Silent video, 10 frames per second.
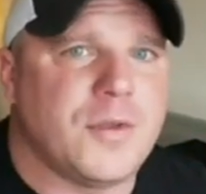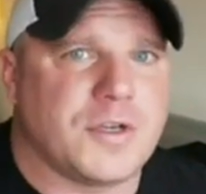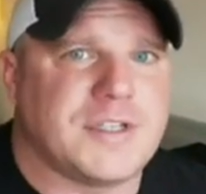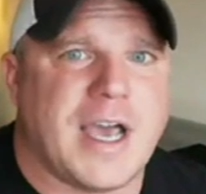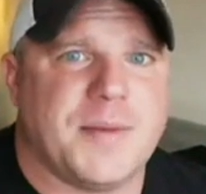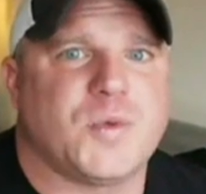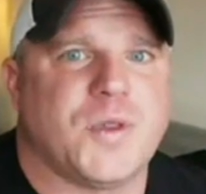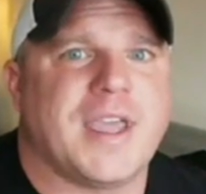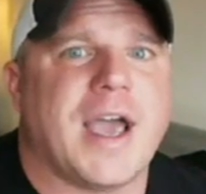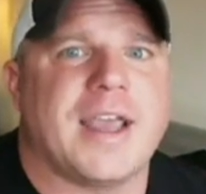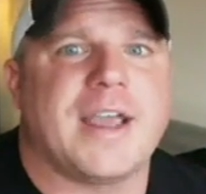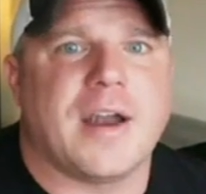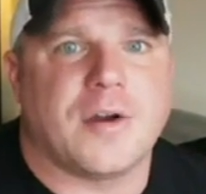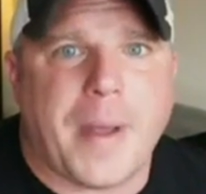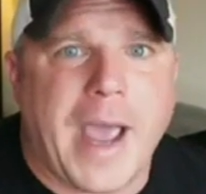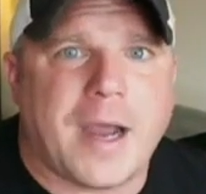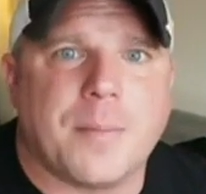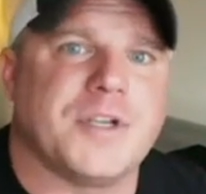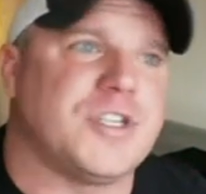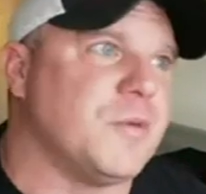There were times when the guy got her
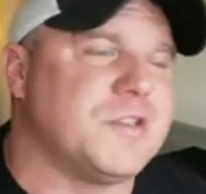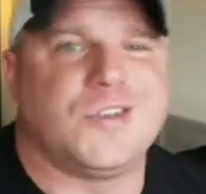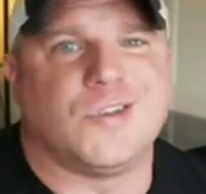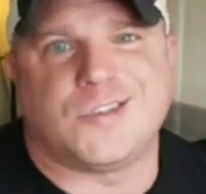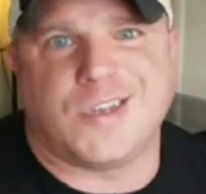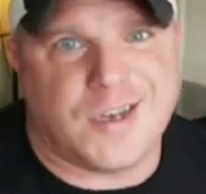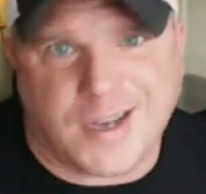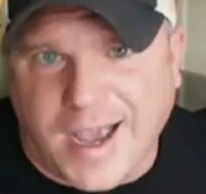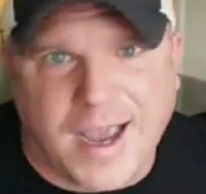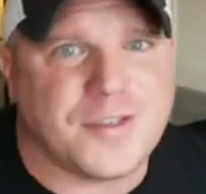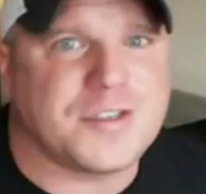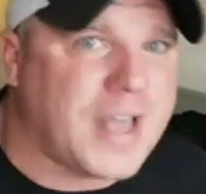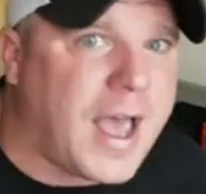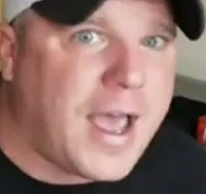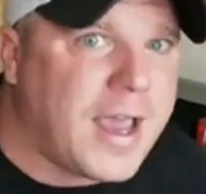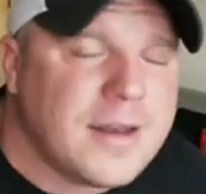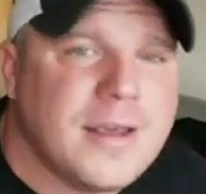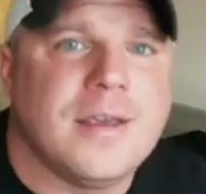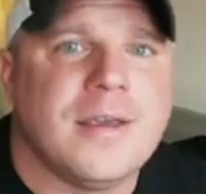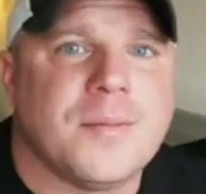back, but she was still seeing a guy on the side.